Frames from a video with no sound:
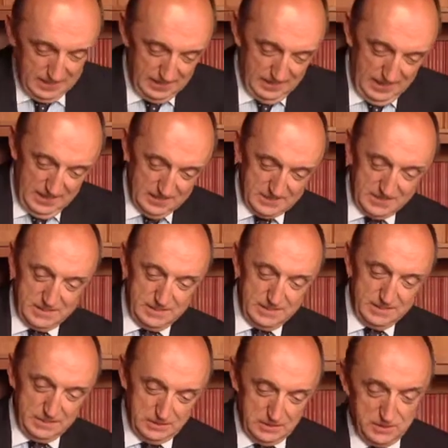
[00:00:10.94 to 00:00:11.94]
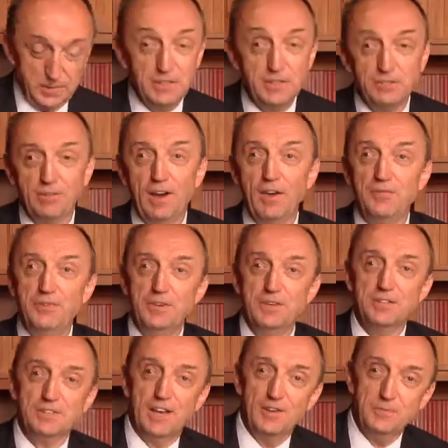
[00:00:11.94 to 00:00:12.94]
last 25
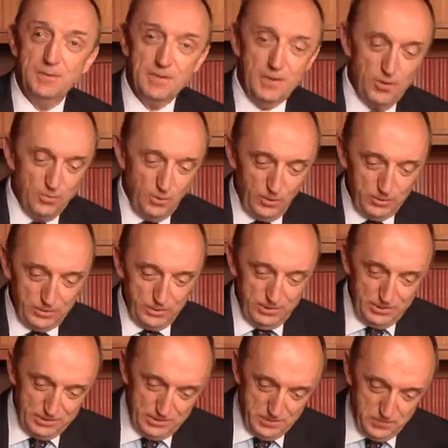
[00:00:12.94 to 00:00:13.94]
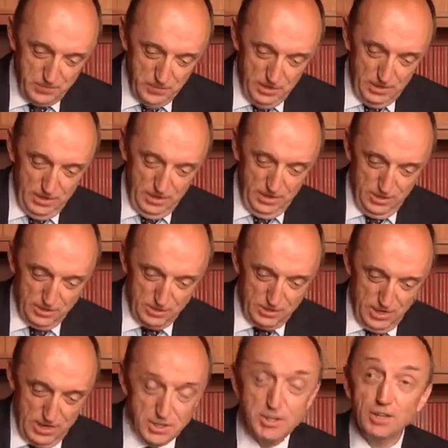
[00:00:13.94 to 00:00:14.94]
years, I've been involved in
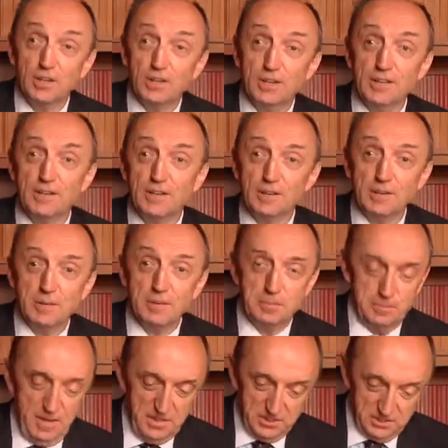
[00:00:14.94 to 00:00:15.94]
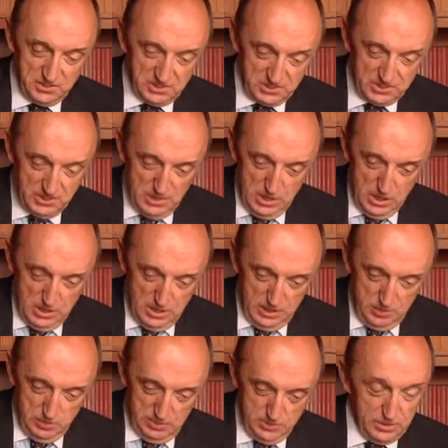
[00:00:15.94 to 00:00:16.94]
international legal matters,
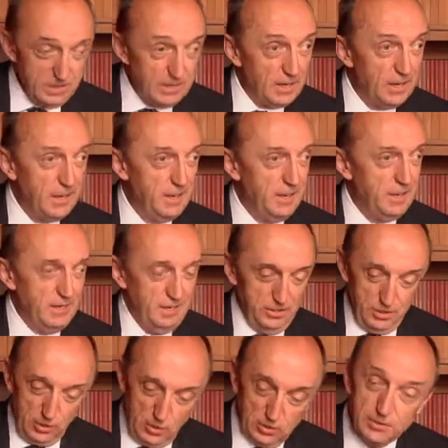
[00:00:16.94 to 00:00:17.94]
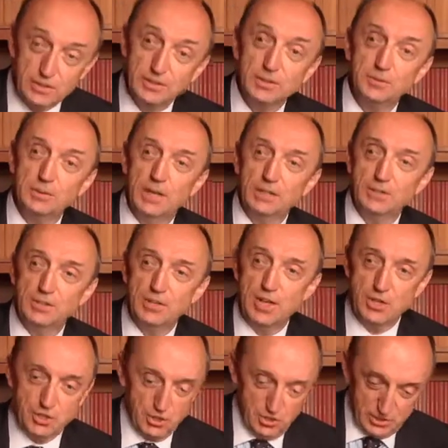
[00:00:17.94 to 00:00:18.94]
in particular in the context of United
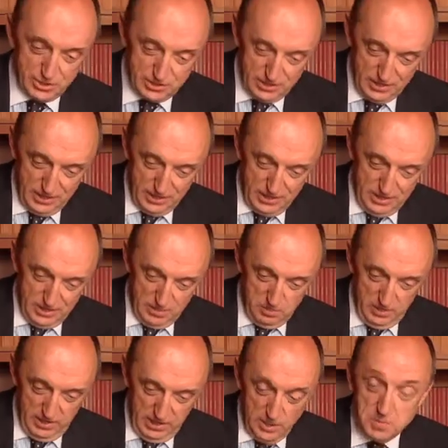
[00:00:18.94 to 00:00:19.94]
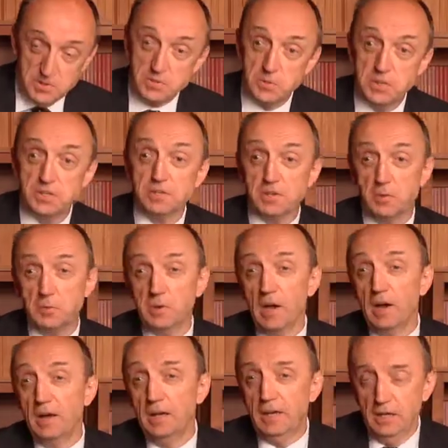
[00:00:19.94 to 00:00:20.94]
Nations. My name is Peter
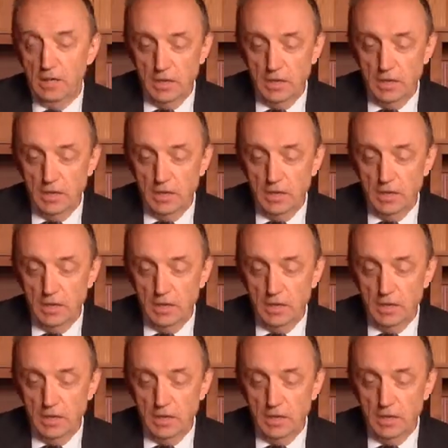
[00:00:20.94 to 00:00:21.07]
Tomka.